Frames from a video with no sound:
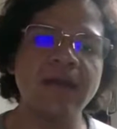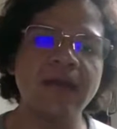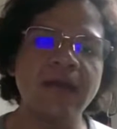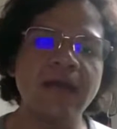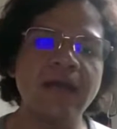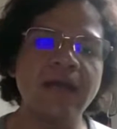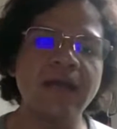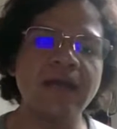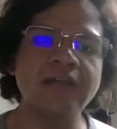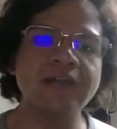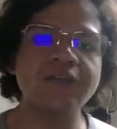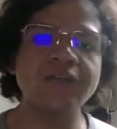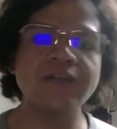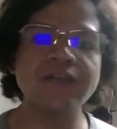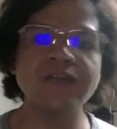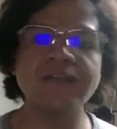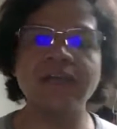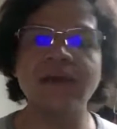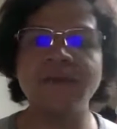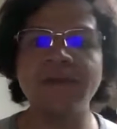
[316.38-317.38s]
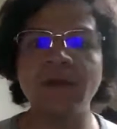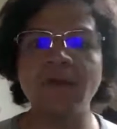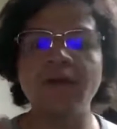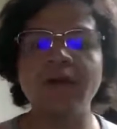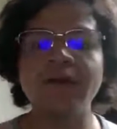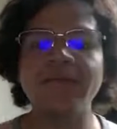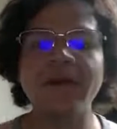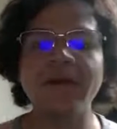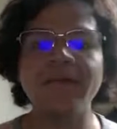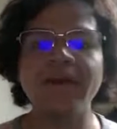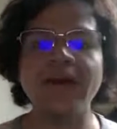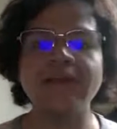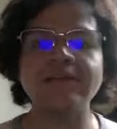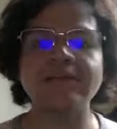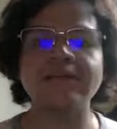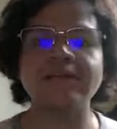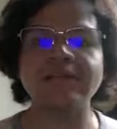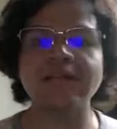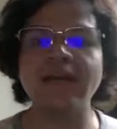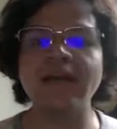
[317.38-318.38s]
And as you can see, I'm not wearing my
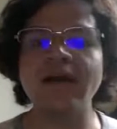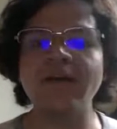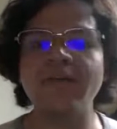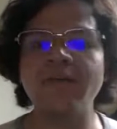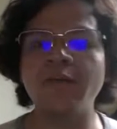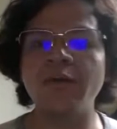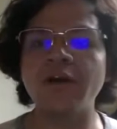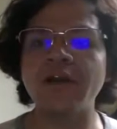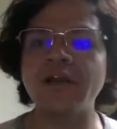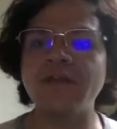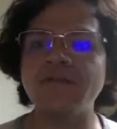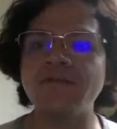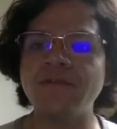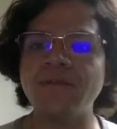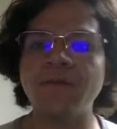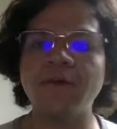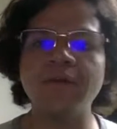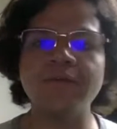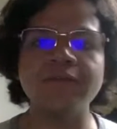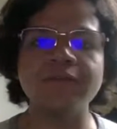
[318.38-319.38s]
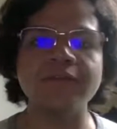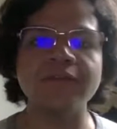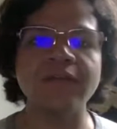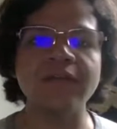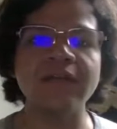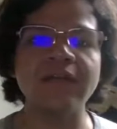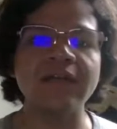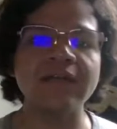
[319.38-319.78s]
mask because I am working from home today,